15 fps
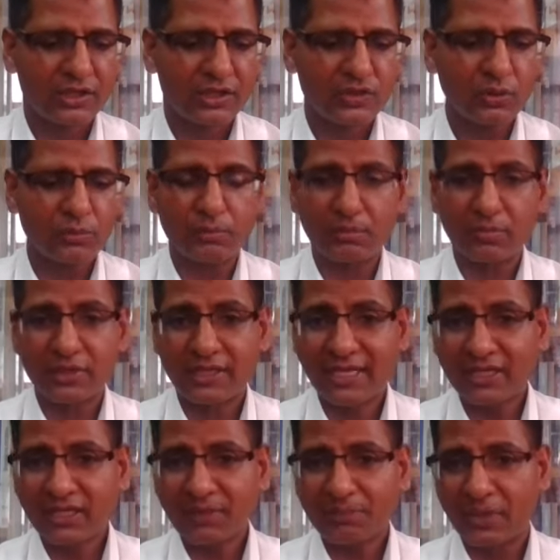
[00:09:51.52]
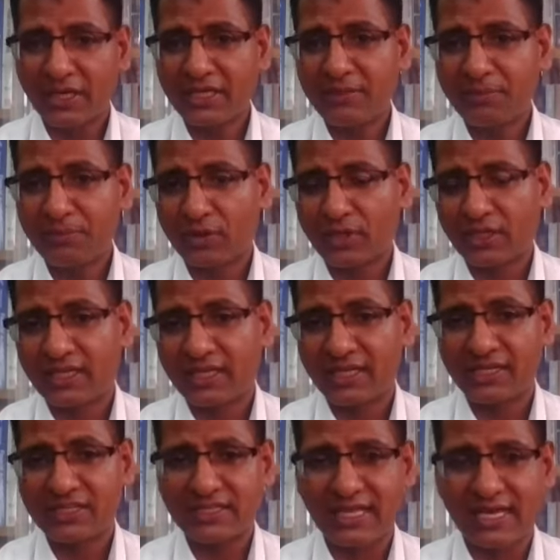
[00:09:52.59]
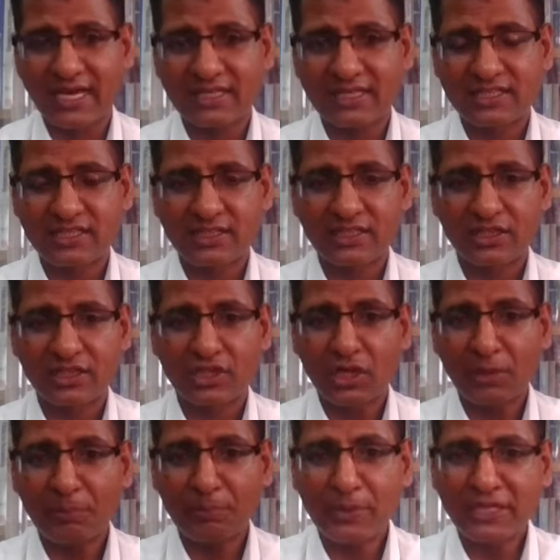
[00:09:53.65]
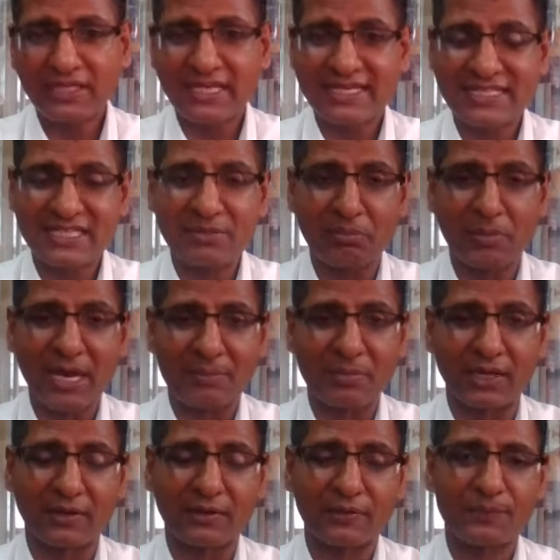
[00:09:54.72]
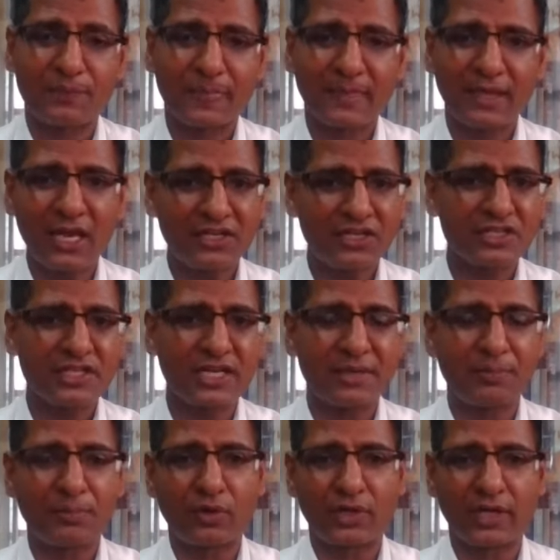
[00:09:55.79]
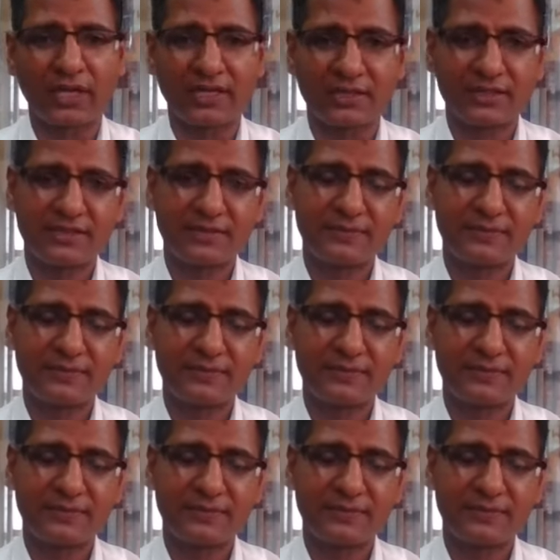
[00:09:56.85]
So then the very important thing is that competency mapping. Yeah, it is the important.